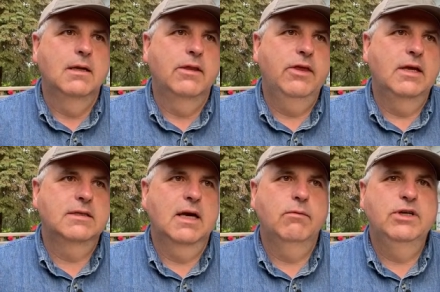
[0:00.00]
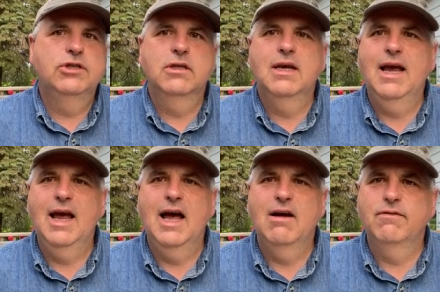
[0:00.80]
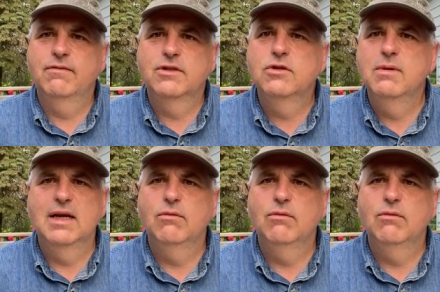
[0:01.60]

thinks that we shouldn't have too many,